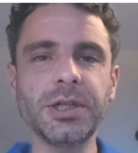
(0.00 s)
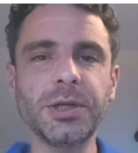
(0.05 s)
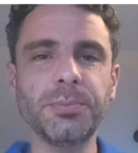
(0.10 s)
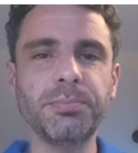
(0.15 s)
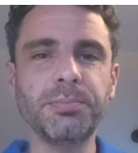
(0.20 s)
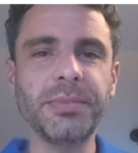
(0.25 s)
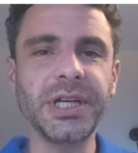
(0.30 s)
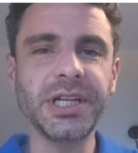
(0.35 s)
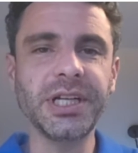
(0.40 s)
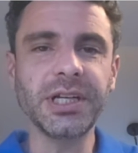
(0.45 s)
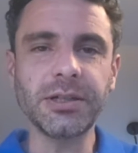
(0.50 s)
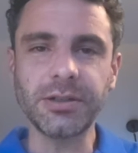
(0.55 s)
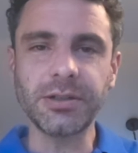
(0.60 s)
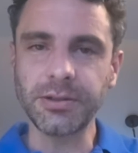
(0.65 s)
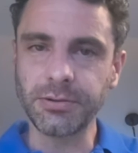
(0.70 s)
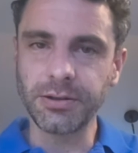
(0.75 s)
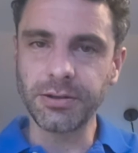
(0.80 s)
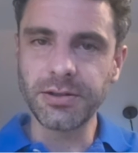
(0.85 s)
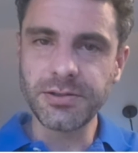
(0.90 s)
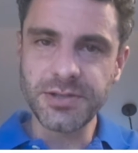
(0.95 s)
Make it
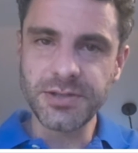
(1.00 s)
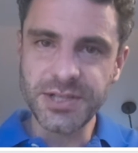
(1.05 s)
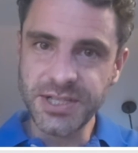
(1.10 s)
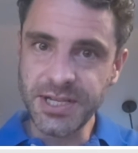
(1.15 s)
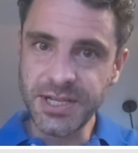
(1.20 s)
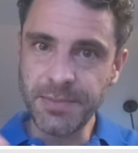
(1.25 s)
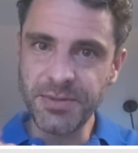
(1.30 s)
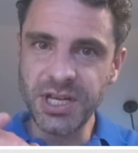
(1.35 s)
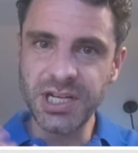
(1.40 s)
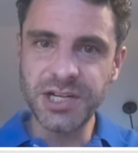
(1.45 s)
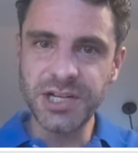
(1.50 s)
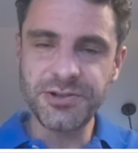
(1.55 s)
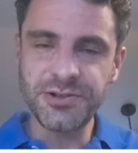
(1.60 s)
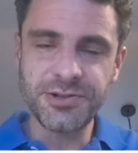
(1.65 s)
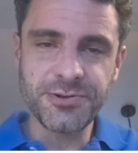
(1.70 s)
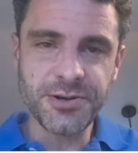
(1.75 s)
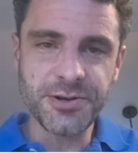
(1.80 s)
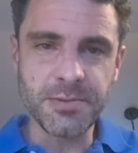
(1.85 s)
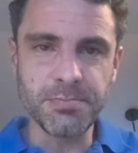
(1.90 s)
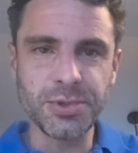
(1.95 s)
something you do
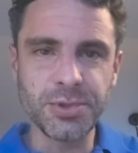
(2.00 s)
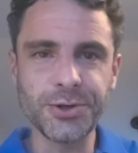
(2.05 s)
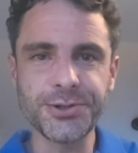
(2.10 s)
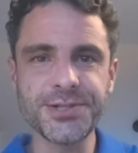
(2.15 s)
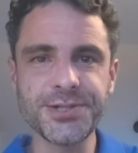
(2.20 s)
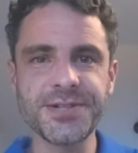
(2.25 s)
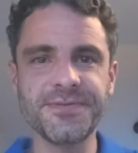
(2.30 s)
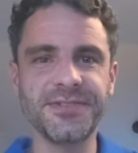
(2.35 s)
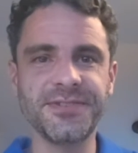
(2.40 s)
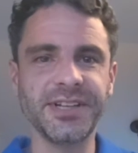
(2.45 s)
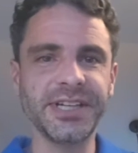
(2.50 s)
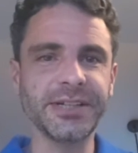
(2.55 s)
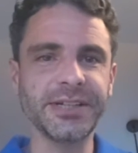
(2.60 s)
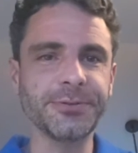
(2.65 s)
compulsively,